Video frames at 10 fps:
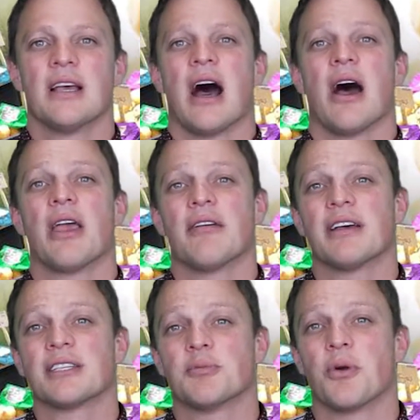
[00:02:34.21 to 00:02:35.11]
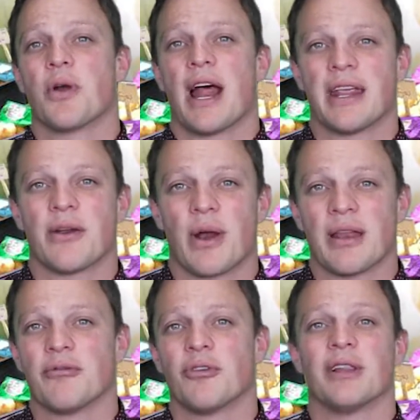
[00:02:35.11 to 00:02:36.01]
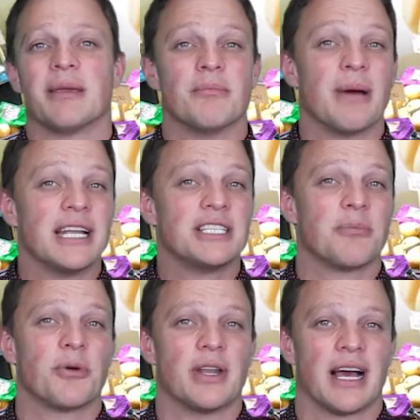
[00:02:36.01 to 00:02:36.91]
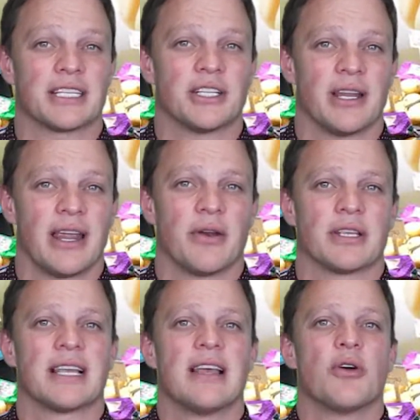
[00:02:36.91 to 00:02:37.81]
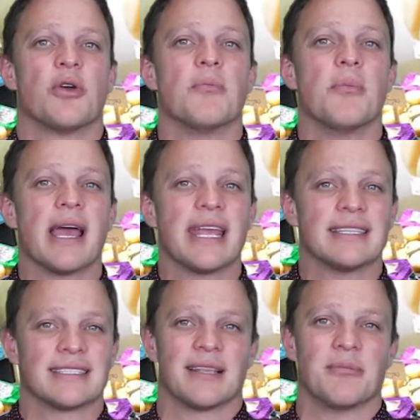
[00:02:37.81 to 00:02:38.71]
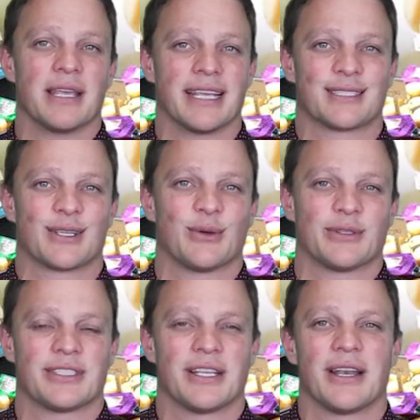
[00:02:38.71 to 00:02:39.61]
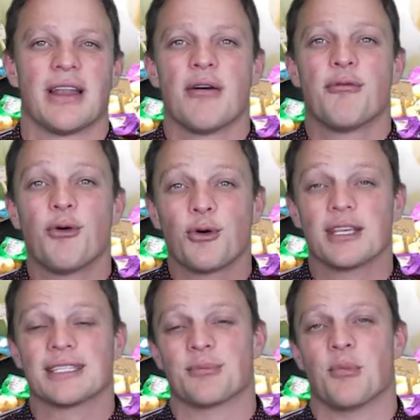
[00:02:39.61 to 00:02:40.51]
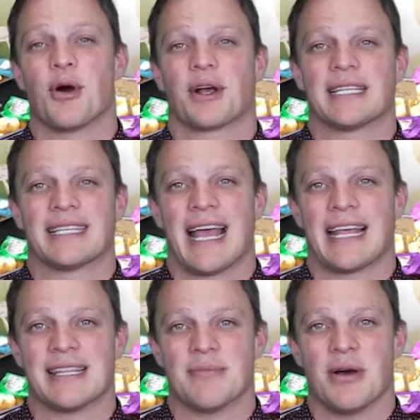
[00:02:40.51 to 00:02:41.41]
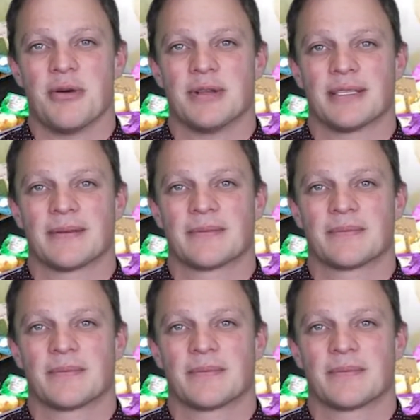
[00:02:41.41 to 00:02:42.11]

However, sporadic rainfall in major production areas remains the biggest concern for this market at the moment.